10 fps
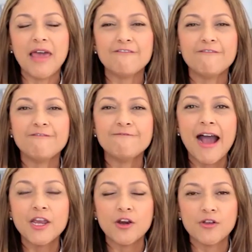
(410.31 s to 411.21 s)
that
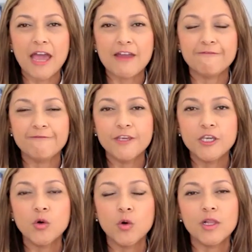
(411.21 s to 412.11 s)
fire, that
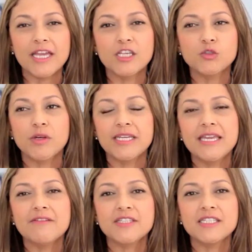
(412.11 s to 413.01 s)
fuel is
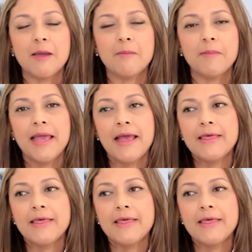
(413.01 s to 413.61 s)
what gives them